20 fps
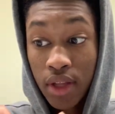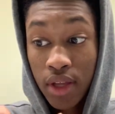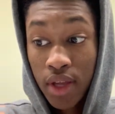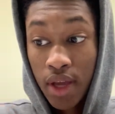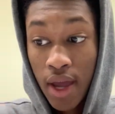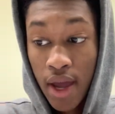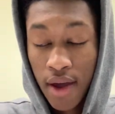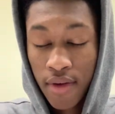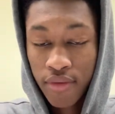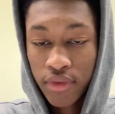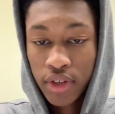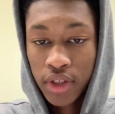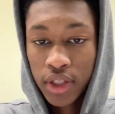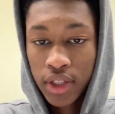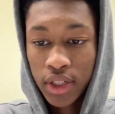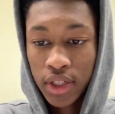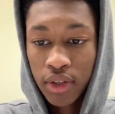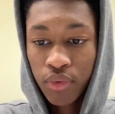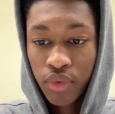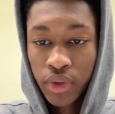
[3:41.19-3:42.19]

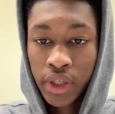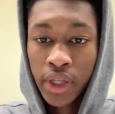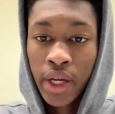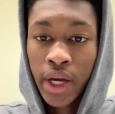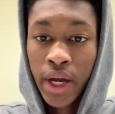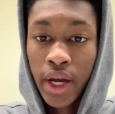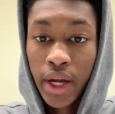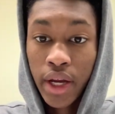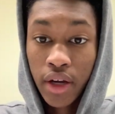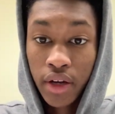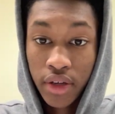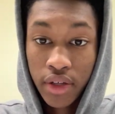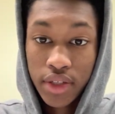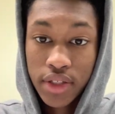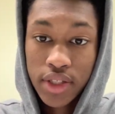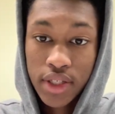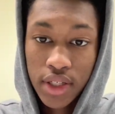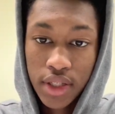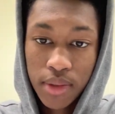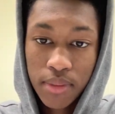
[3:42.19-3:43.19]
heavily rely on
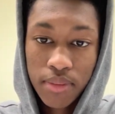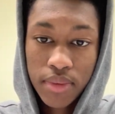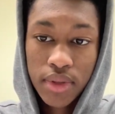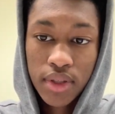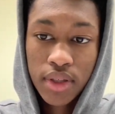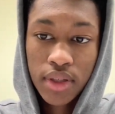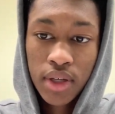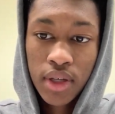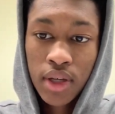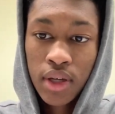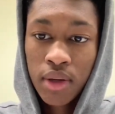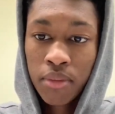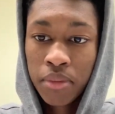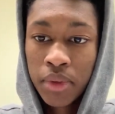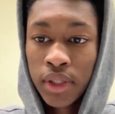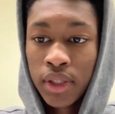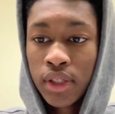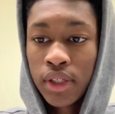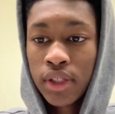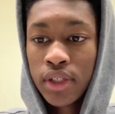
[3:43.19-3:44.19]
tips,
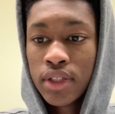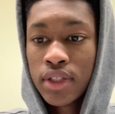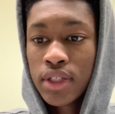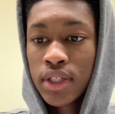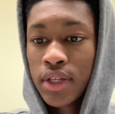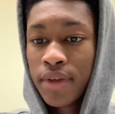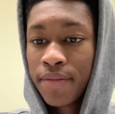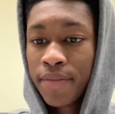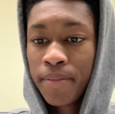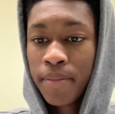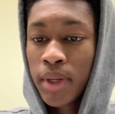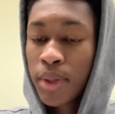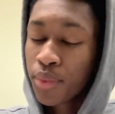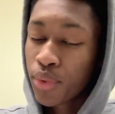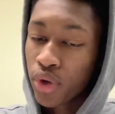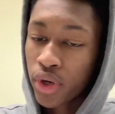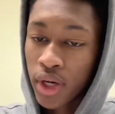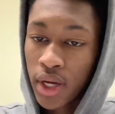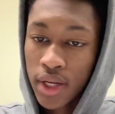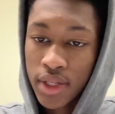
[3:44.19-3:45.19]
because if people
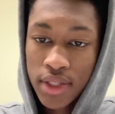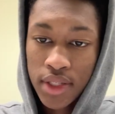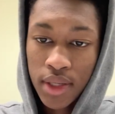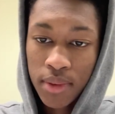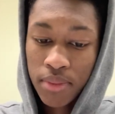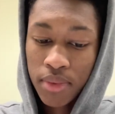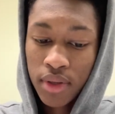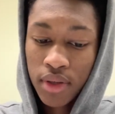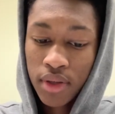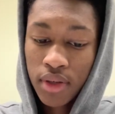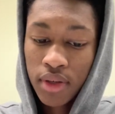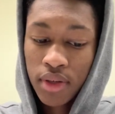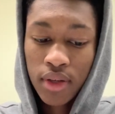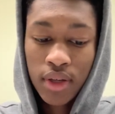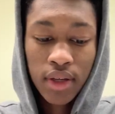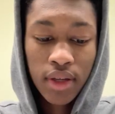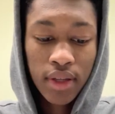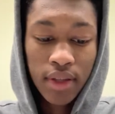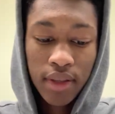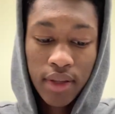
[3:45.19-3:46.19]
are not tipping,
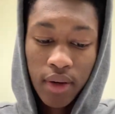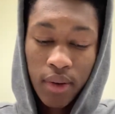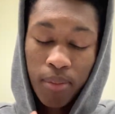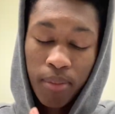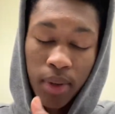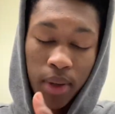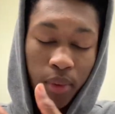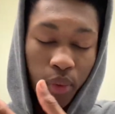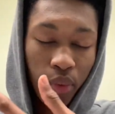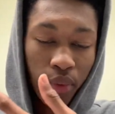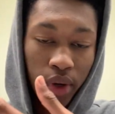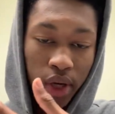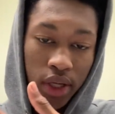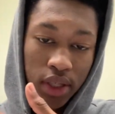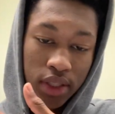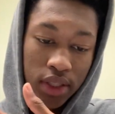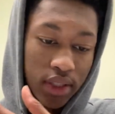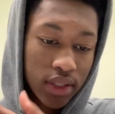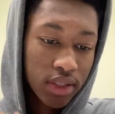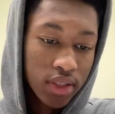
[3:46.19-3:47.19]
their minimum
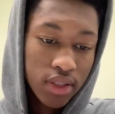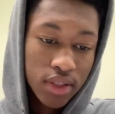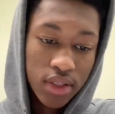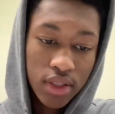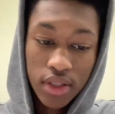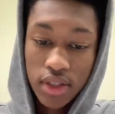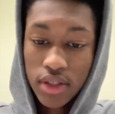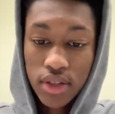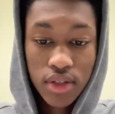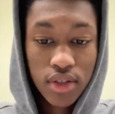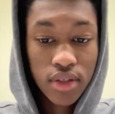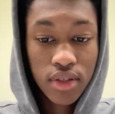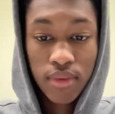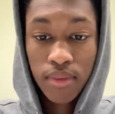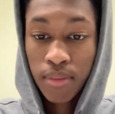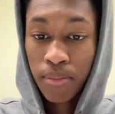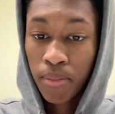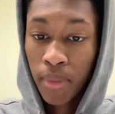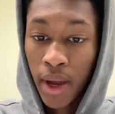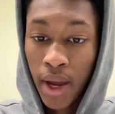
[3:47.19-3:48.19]
wage is just
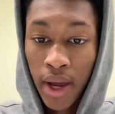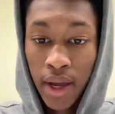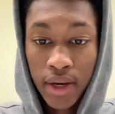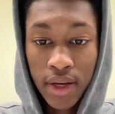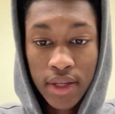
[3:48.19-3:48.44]
bad.